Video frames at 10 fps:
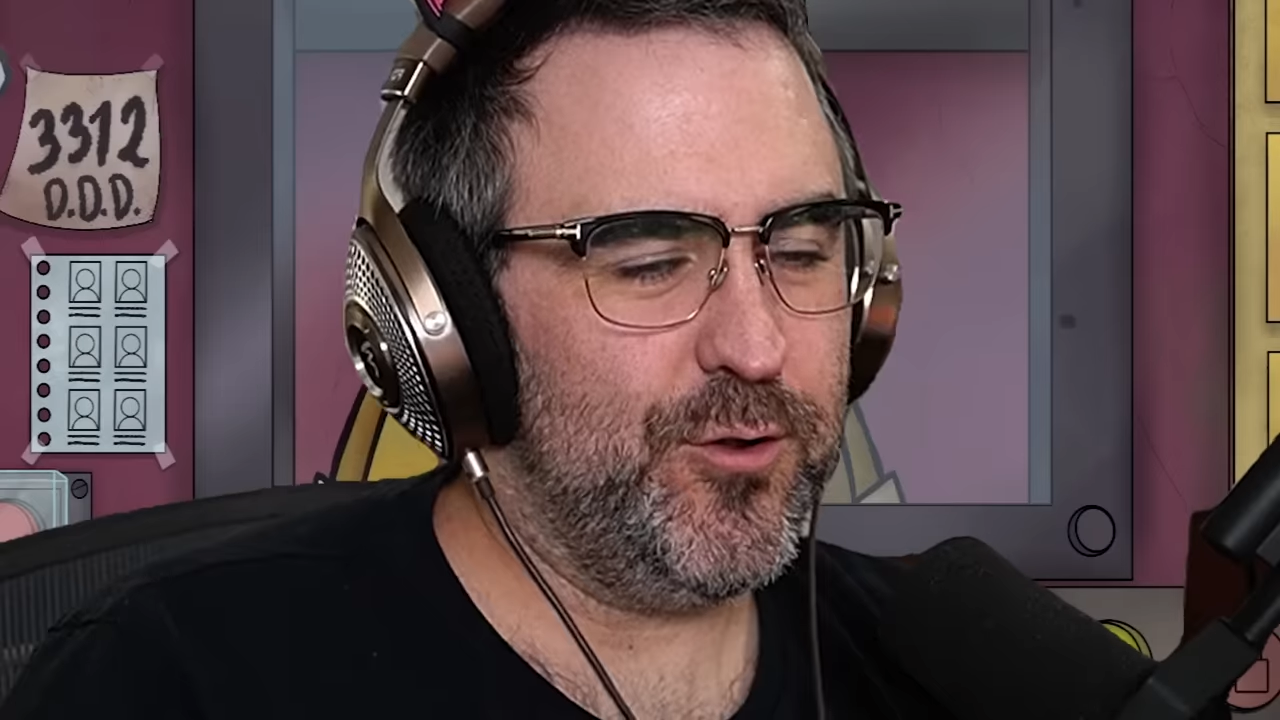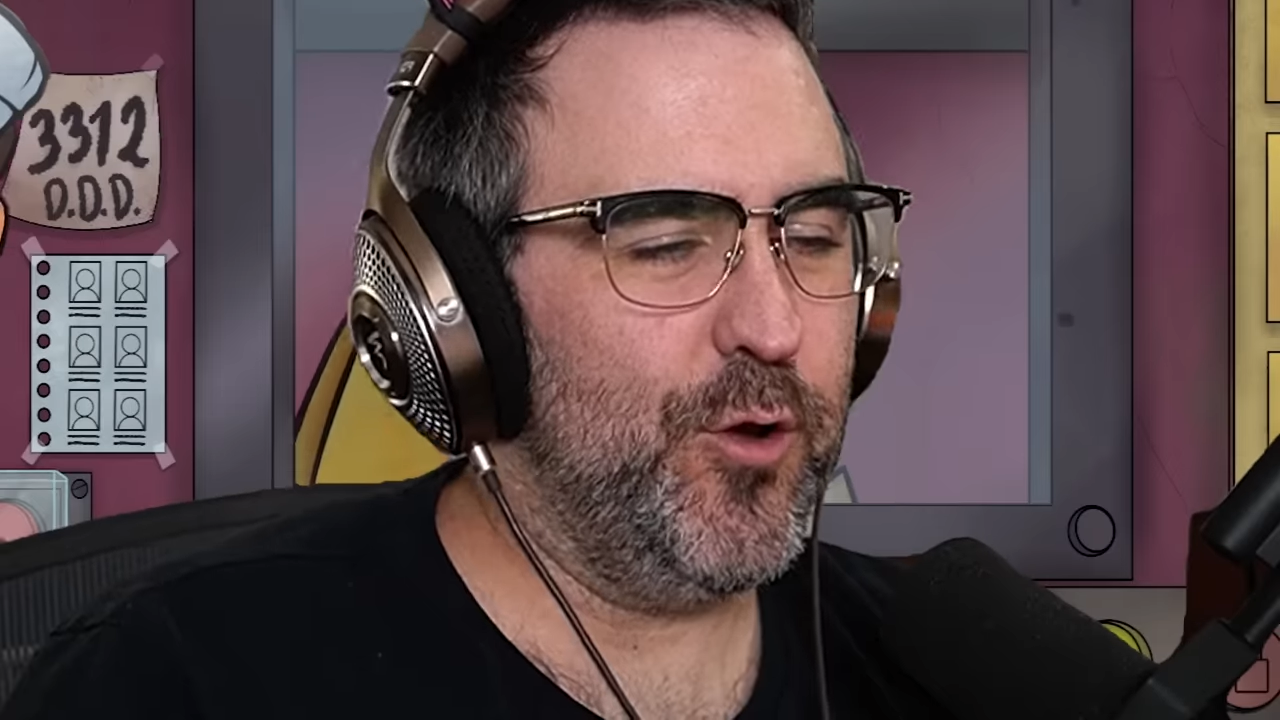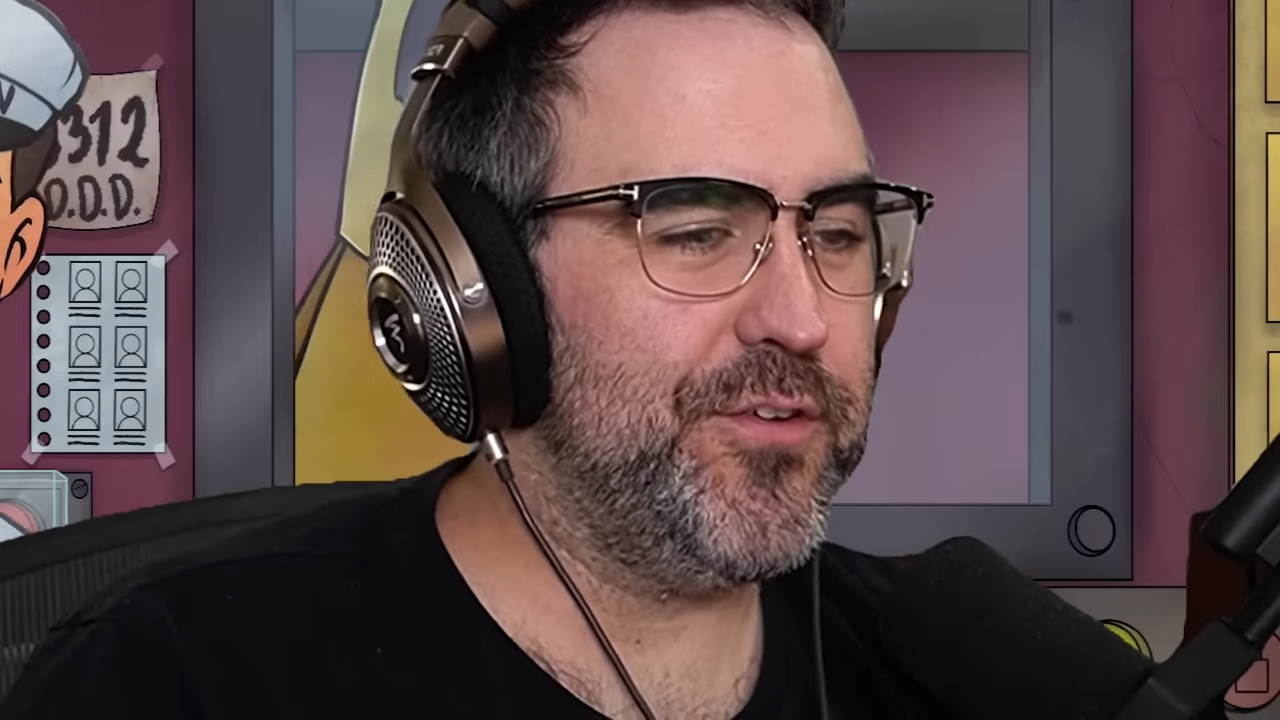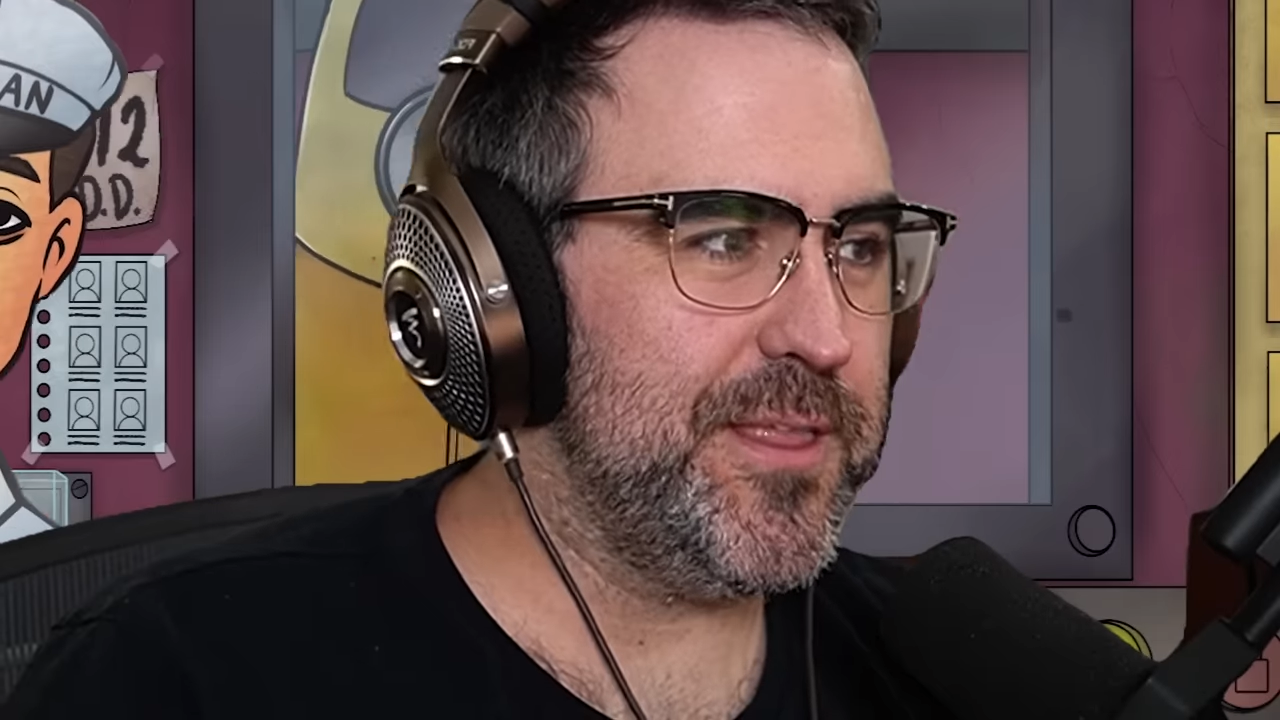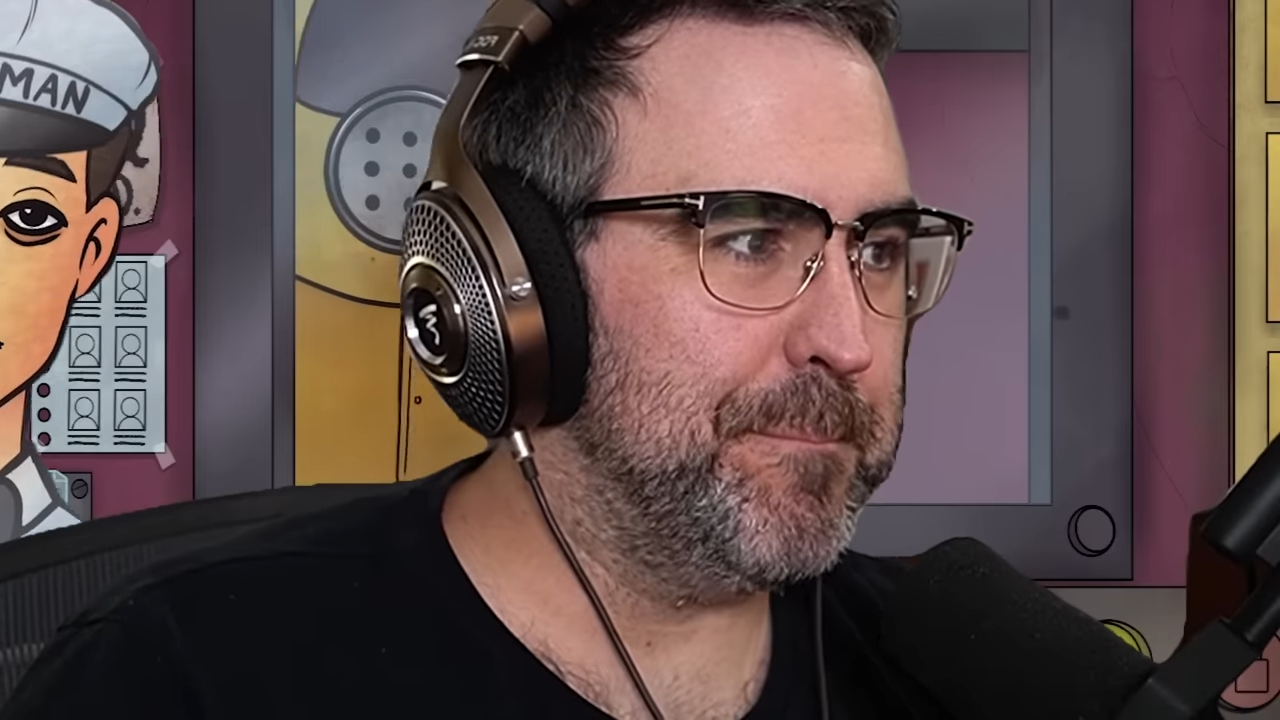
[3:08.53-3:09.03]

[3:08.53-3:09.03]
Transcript: Well, hopefully the